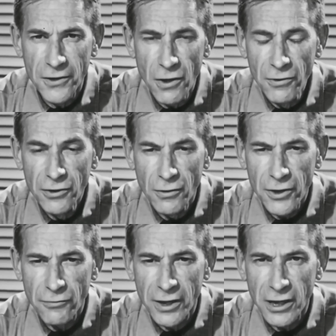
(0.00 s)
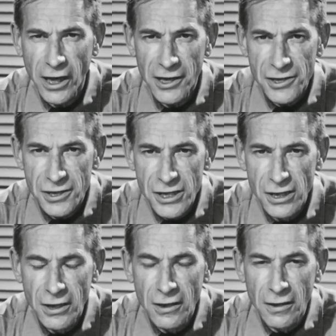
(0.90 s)
The only order in gases
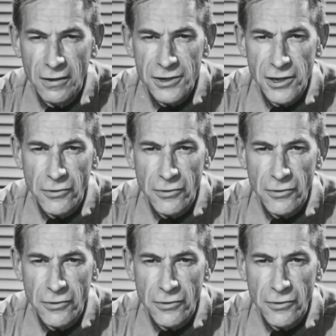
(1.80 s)
is